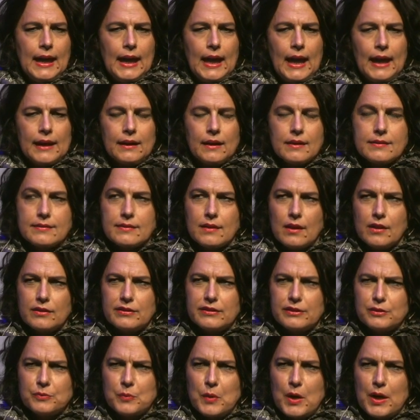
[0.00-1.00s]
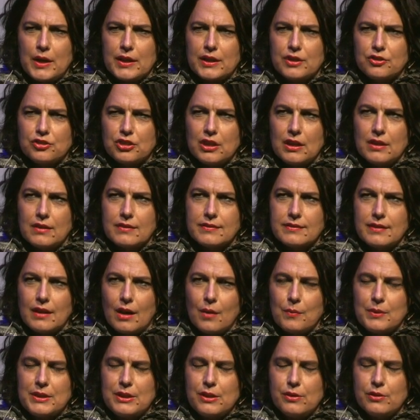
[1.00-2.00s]
And I started to work at Charles
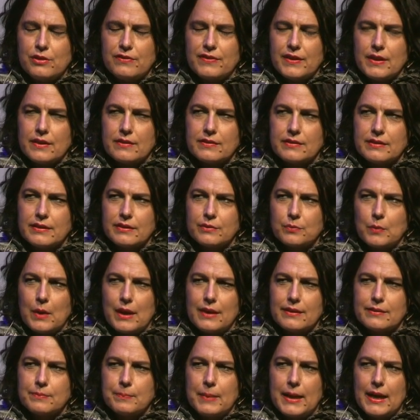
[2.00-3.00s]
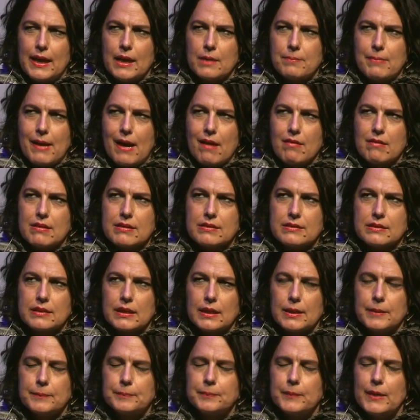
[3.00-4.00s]
Darwin University as well as being a
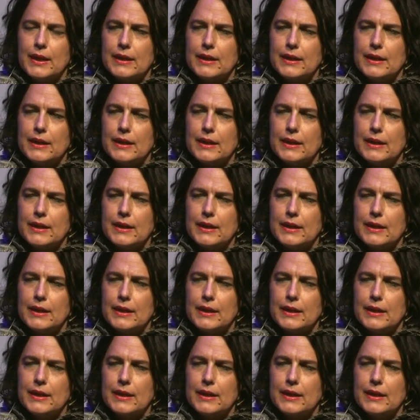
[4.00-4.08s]
barrister.